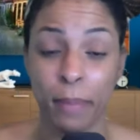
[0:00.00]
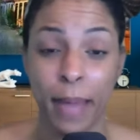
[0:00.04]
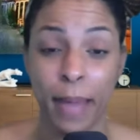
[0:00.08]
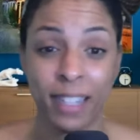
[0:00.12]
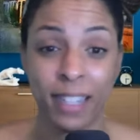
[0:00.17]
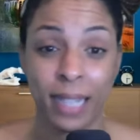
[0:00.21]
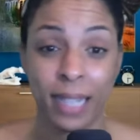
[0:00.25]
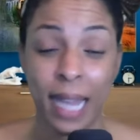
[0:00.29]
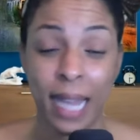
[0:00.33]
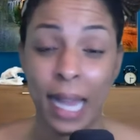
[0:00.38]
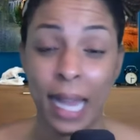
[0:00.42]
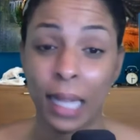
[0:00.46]
so,
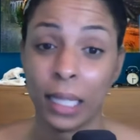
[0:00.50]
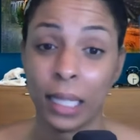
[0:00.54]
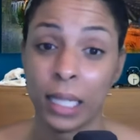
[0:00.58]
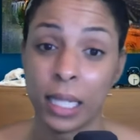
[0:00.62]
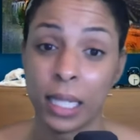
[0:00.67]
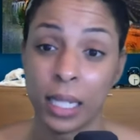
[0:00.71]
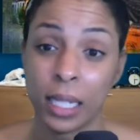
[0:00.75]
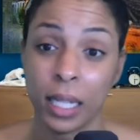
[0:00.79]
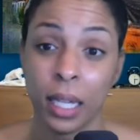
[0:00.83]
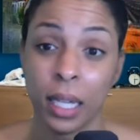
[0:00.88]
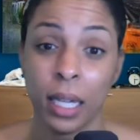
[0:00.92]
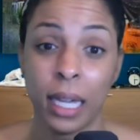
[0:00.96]
Dallas.
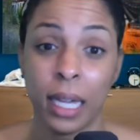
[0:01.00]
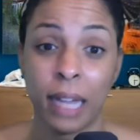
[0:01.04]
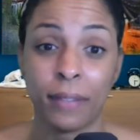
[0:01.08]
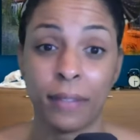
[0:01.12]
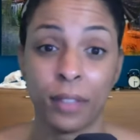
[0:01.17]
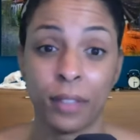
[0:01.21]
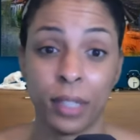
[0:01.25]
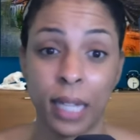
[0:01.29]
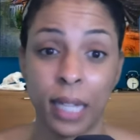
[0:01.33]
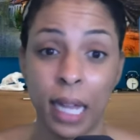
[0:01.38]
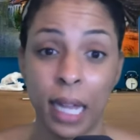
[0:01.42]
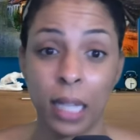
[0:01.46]
Yeah, after
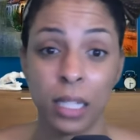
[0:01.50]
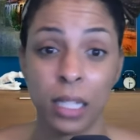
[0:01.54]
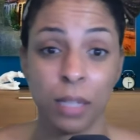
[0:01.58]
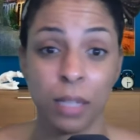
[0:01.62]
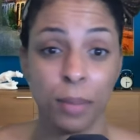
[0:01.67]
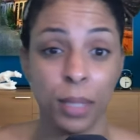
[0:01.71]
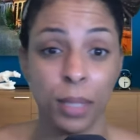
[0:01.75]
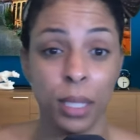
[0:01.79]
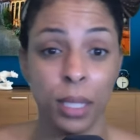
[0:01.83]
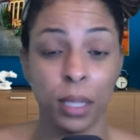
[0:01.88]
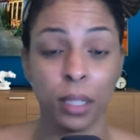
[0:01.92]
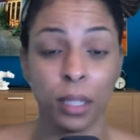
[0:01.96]
yes. Dallas
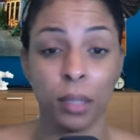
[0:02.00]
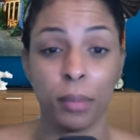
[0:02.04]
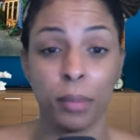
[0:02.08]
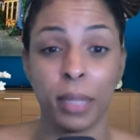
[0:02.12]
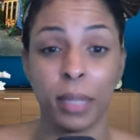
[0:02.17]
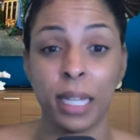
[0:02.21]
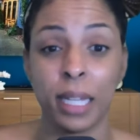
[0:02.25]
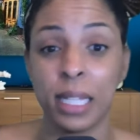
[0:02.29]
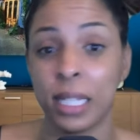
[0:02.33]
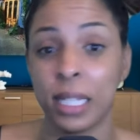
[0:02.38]
beat them, that's